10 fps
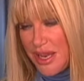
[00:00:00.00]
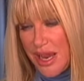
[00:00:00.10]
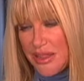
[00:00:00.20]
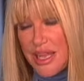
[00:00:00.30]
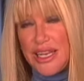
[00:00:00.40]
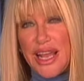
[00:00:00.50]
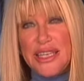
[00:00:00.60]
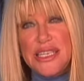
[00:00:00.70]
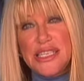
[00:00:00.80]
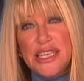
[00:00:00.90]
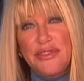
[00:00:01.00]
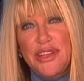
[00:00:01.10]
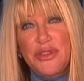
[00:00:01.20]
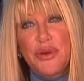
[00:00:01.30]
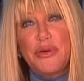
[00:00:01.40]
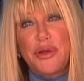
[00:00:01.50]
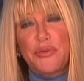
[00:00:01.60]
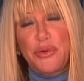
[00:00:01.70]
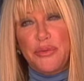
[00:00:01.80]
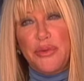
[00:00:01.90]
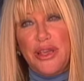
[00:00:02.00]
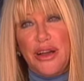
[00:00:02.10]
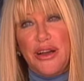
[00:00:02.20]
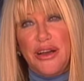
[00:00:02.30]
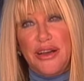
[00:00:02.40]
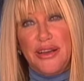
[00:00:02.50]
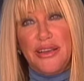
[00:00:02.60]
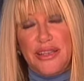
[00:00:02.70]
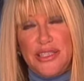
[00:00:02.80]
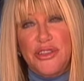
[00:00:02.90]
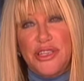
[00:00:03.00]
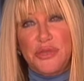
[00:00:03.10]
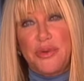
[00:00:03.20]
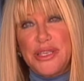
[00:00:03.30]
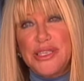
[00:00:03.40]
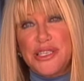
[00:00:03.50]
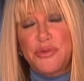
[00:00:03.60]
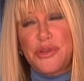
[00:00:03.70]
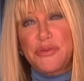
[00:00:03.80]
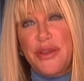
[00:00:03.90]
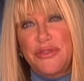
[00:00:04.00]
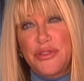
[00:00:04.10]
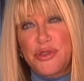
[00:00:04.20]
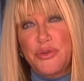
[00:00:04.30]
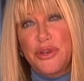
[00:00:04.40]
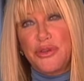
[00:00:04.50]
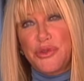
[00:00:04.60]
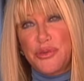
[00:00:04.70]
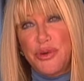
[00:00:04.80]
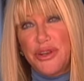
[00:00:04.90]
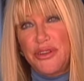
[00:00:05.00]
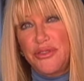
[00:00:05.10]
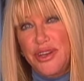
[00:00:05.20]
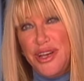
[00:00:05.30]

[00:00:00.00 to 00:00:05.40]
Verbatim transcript: And then in 1973, what put me uh, into this business was my first book was a book of